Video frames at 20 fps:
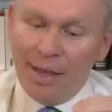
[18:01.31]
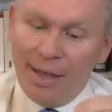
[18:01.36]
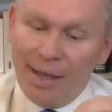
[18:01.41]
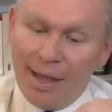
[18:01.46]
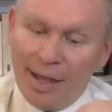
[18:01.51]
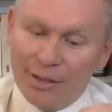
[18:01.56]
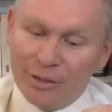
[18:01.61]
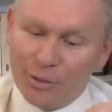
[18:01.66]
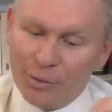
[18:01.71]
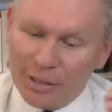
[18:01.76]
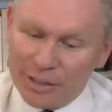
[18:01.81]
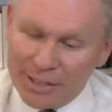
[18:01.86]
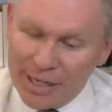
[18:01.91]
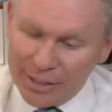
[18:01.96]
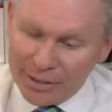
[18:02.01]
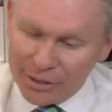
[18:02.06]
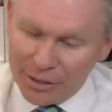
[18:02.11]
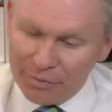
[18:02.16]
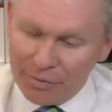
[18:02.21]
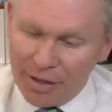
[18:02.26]
And so to
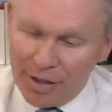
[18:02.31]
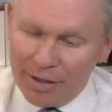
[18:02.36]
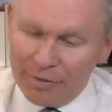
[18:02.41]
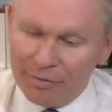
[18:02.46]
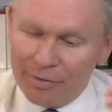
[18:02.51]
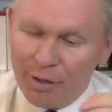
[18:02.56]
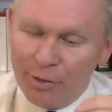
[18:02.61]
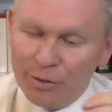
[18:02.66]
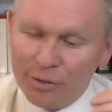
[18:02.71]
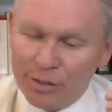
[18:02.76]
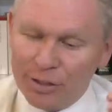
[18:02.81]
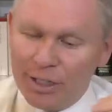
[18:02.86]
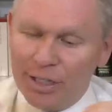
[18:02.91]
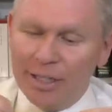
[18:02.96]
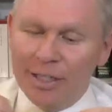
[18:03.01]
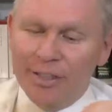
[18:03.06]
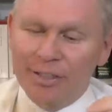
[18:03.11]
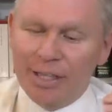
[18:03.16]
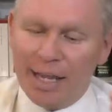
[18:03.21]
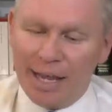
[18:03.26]
testify of those
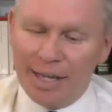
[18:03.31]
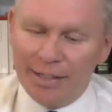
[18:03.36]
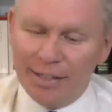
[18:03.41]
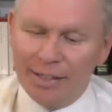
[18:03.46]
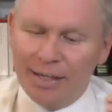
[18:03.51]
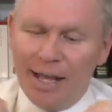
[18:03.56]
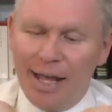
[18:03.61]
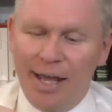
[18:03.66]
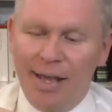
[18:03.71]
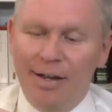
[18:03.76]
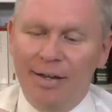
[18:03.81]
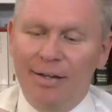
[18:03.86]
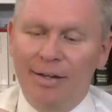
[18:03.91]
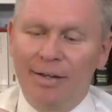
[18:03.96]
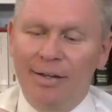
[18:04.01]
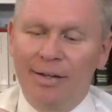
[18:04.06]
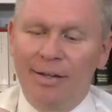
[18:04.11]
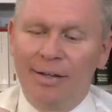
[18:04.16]
things hand in hand,